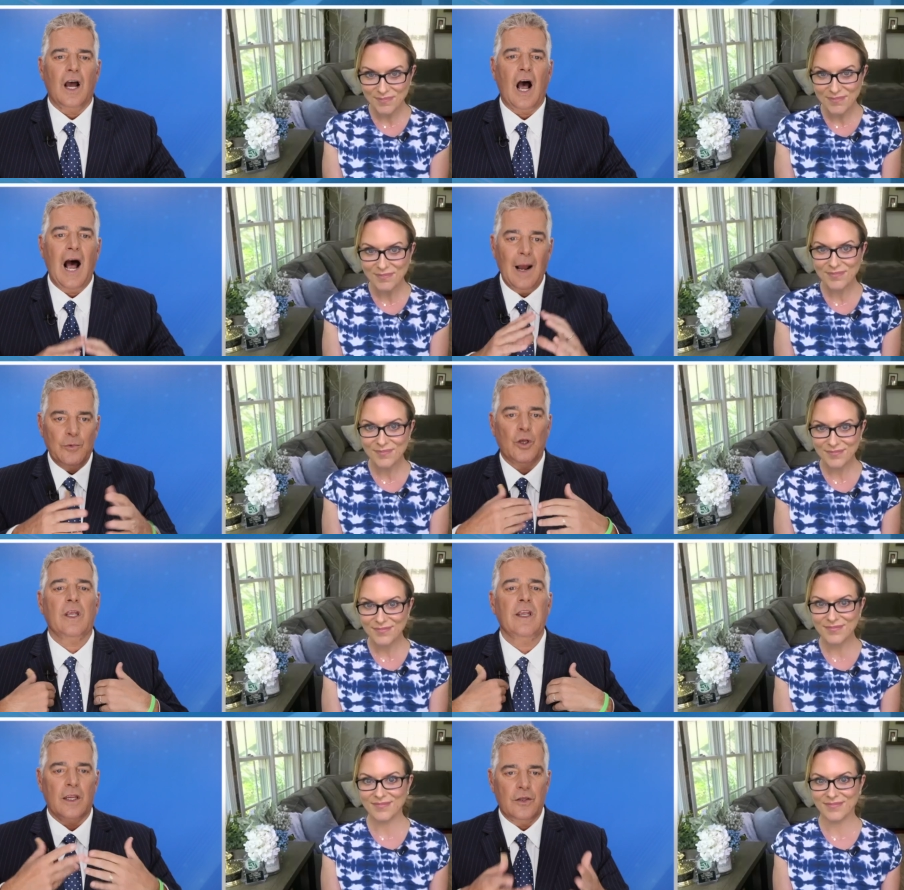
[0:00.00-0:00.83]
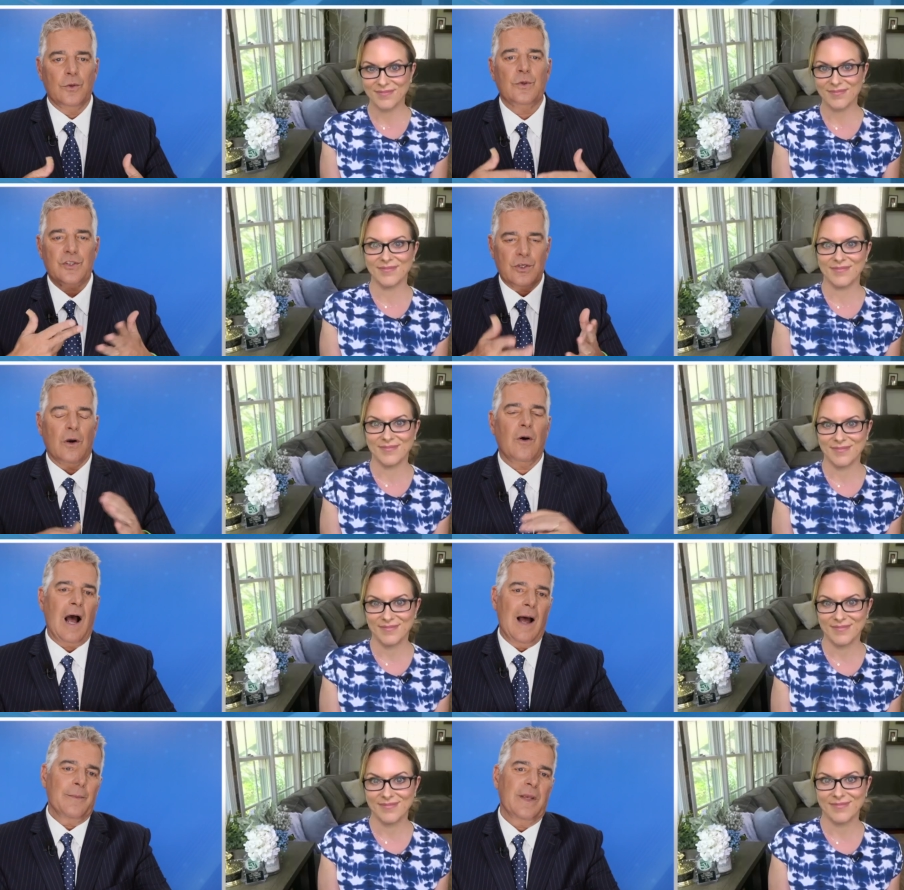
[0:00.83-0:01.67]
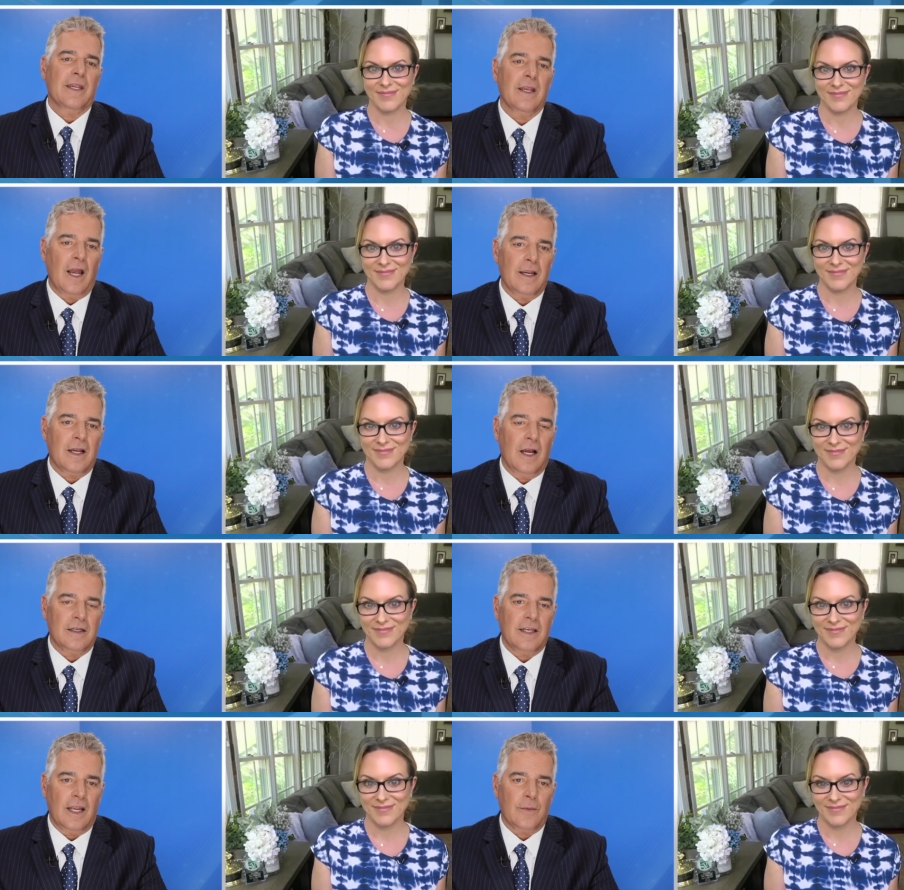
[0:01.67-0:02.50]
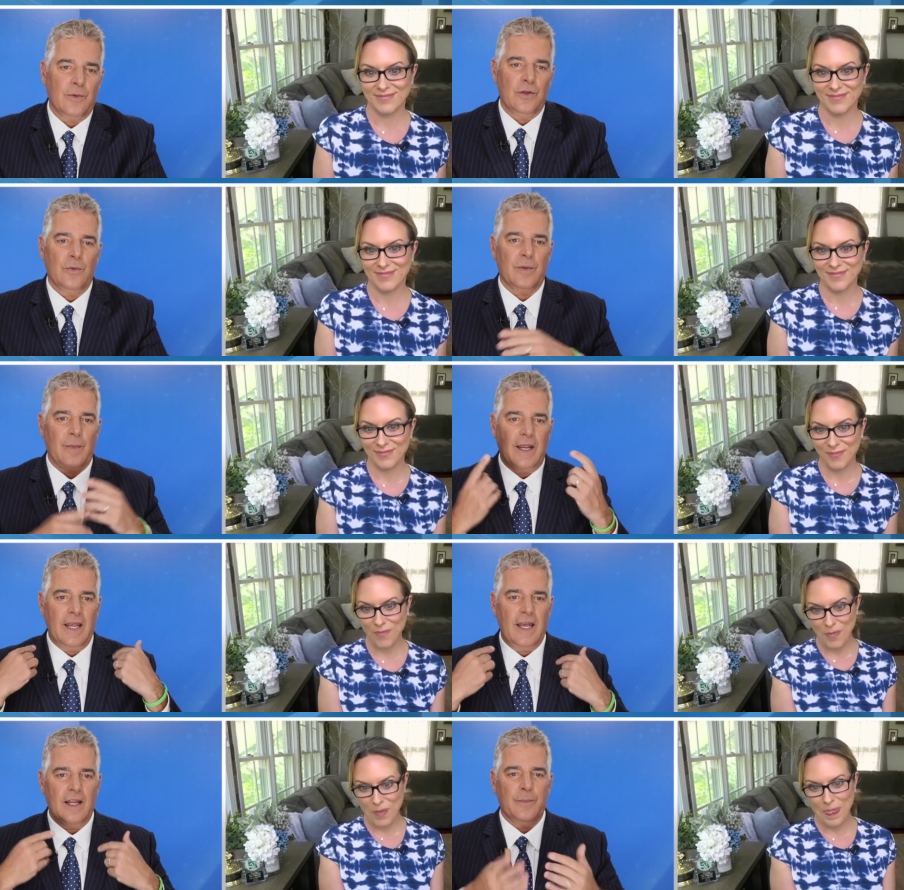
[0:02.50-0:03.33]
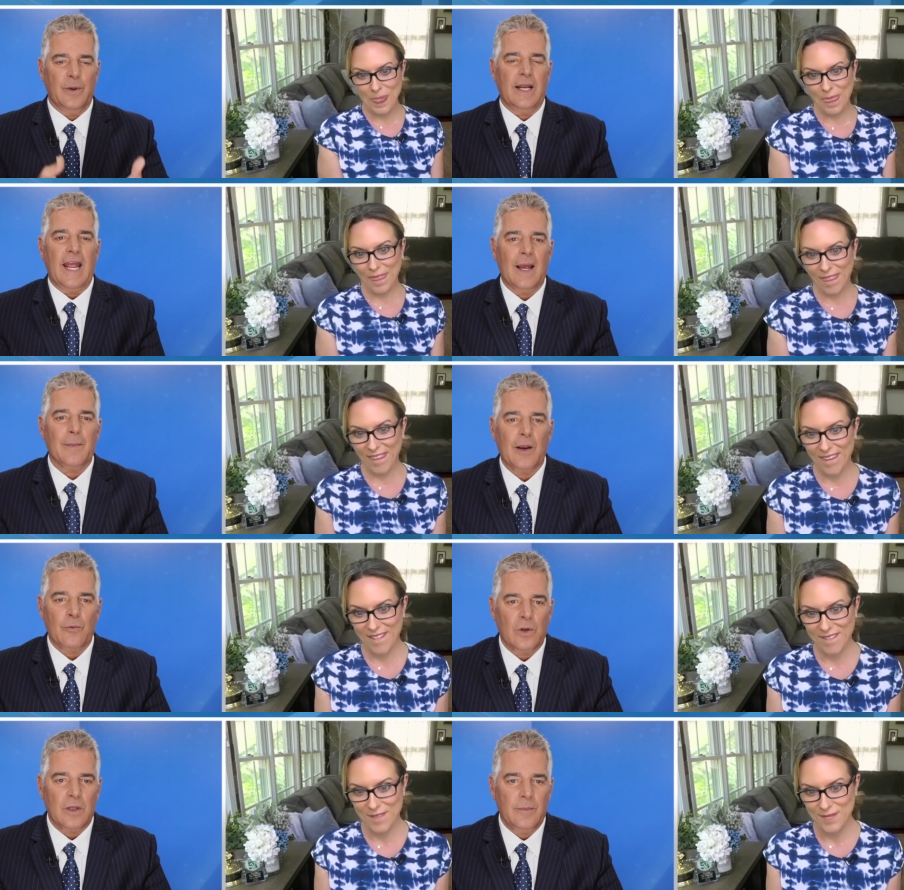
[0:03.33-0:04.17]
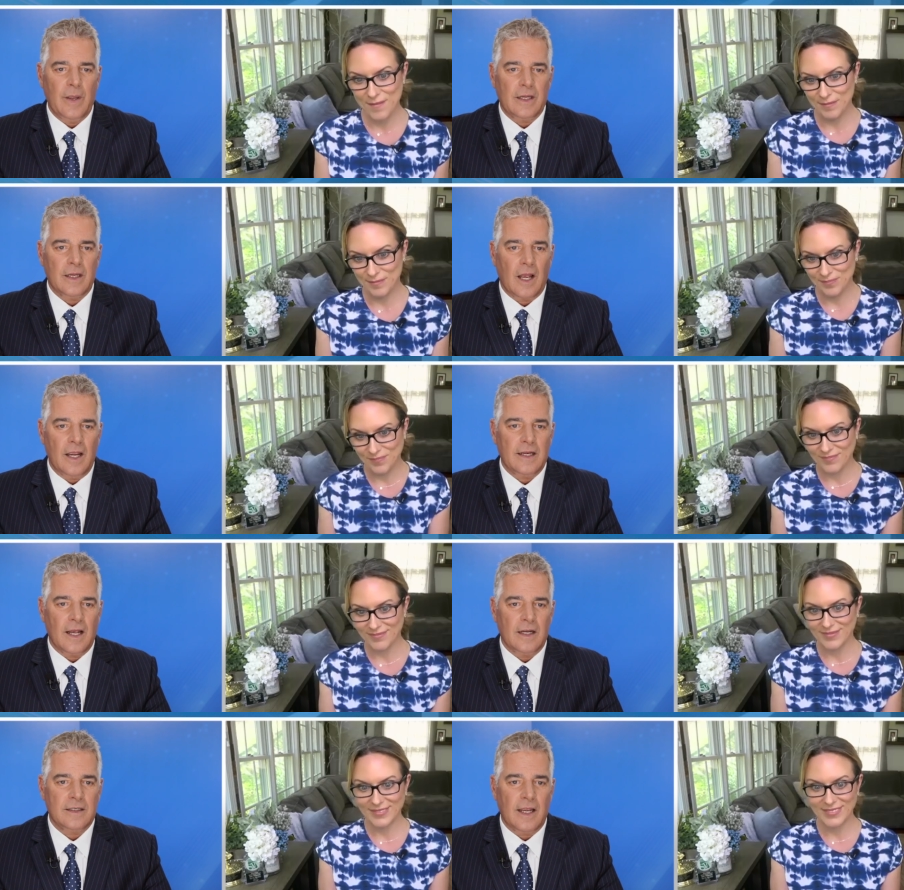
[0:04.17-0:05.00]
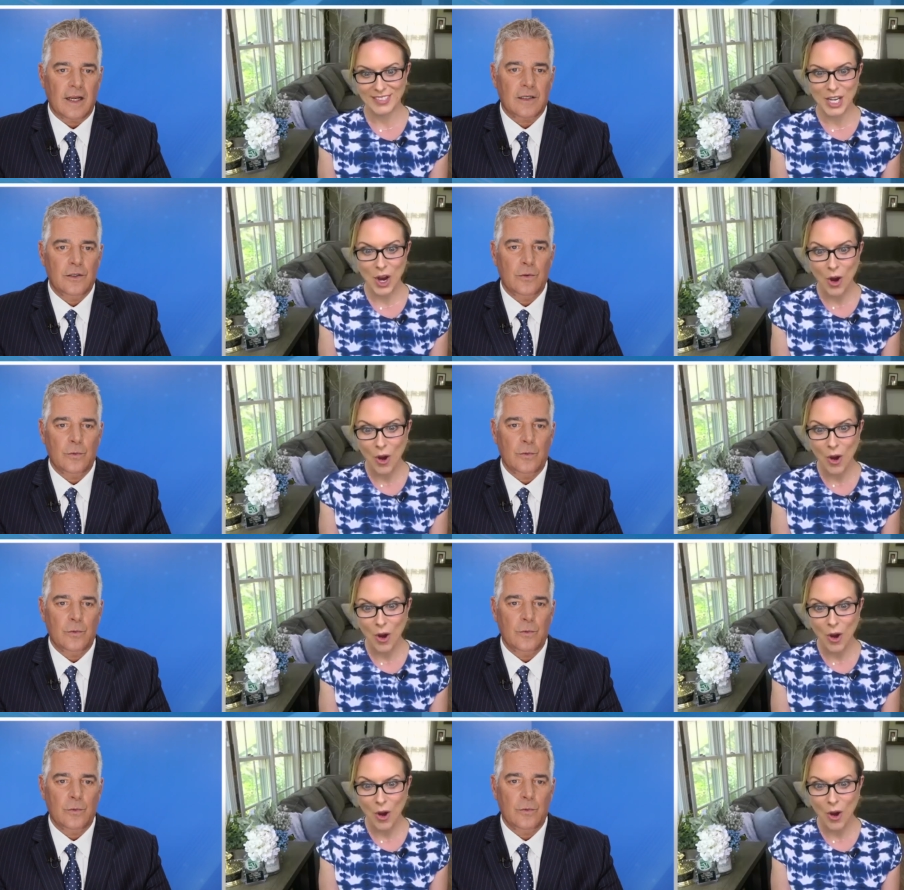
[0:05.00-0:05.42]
Speaker 1: I'm looking at you, so I'm making eye contact with you in my head, but am I really making eye contact no.